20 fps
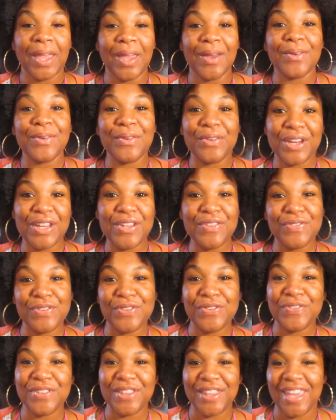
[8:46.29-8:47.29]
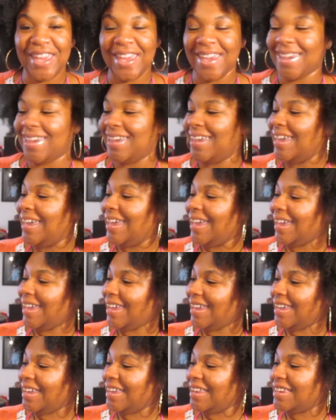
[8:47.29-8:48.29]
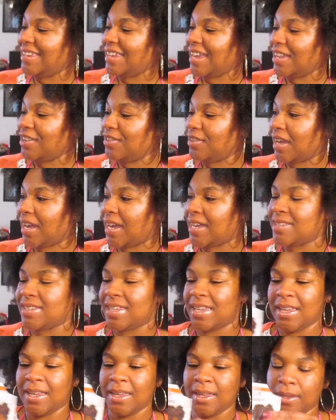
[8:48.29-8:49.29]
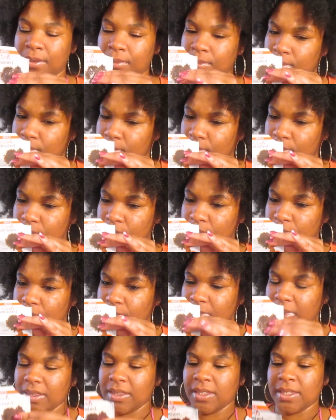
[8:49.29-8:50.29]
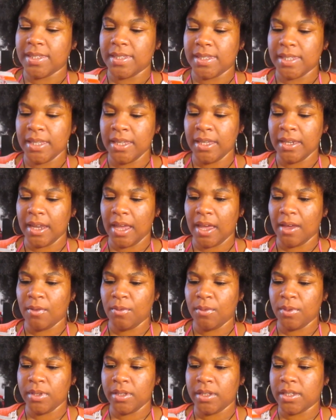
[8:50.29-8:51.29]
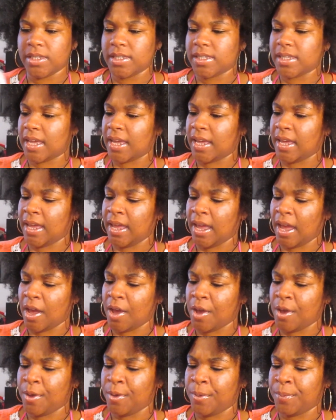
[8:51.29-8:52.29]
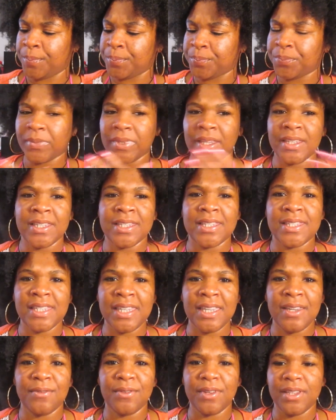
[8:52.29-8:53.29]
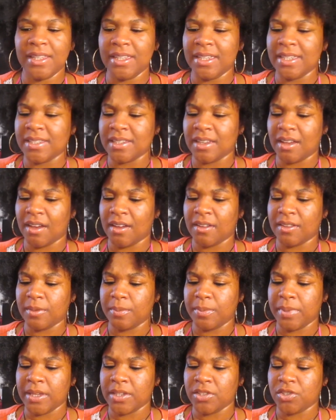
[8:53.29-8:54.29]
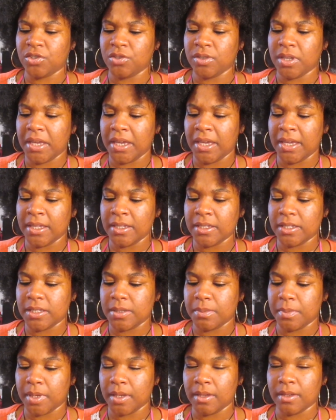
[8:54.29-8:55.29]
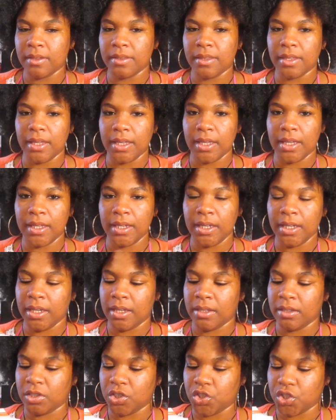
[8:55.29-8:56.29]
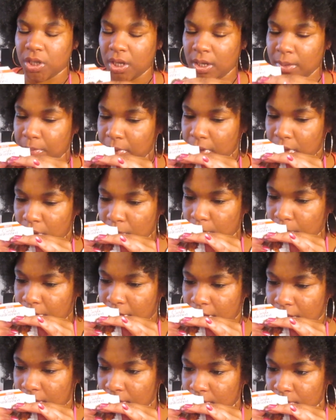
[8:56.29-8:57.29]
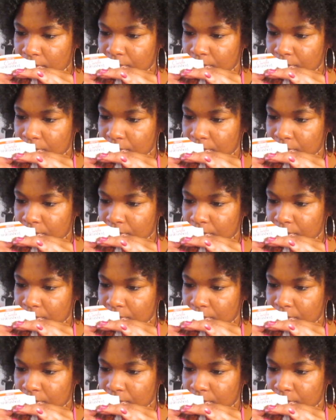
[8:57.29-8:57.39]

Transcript: I'm grateful for that and yeah you guys and the scent I would say um, the scent really isn't all the best you can smell the honey and the shea butter but